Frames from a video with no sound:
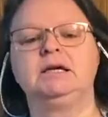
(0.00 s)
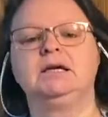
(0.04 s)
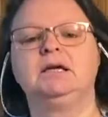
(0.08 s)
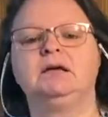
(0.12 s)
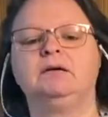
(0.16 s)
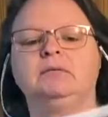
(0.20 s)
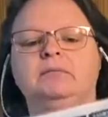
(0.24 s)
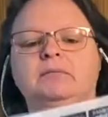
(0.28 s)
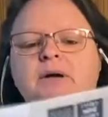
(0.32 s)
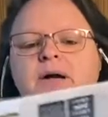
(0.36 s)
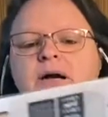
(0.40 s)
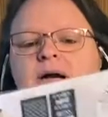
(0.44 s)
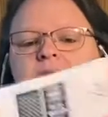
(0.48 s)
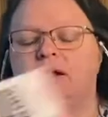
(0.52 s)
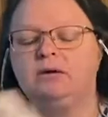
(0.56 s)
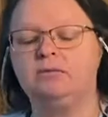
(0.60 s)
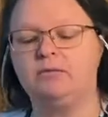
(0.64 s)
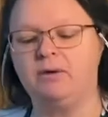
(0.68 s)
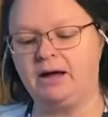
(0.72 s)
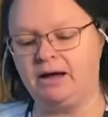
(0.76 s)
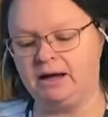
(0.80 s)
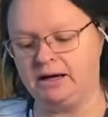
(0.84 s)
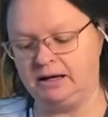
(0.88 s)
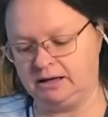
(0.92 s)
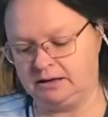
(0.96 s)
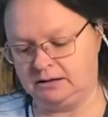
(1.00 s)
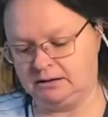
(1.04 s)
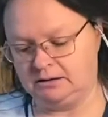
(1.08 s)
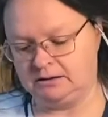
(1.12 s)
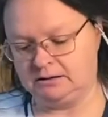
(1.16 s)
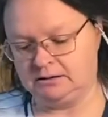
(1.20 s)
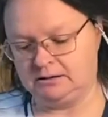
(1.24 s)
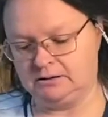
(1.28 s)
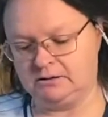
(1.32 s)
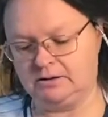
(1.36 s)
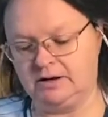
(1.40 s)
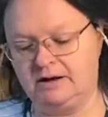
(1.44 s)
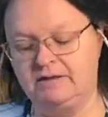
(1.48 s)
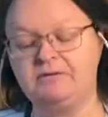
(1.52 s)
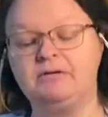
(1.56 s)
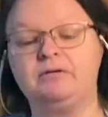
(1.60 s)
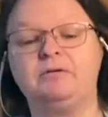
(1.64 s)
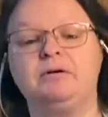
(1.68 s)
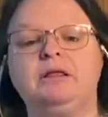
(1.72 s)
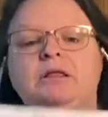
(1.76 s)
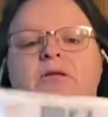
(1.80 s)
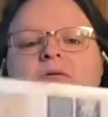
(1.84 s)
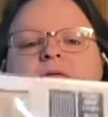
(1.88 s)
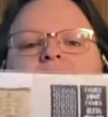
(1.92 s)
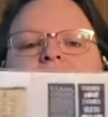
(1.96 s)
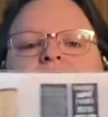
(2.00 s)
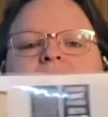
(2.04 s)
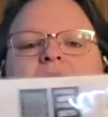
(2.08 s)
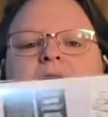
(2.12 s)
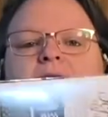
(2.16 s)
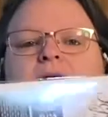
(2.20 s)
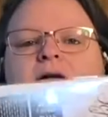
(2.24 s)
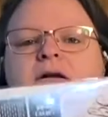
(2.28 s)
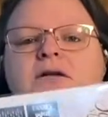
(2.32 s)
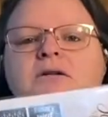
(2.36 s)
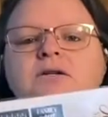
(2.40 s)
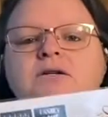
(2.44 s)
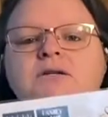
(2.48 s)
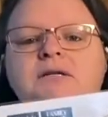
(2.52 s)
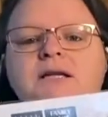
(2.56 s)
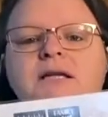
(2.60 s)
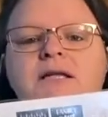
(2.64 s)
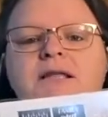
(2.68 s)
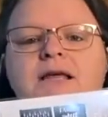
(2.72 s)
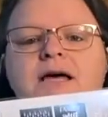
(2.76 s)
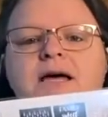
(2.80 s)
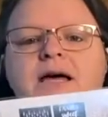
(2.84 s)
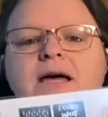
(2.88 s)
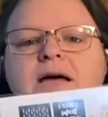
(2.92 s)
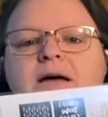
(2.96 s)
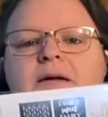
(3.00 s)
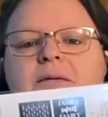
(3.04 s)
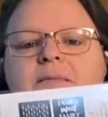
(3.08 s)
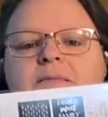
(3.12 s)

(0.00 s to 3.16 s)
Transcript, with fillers: But anyway, do I have it right? Yeah, just like that.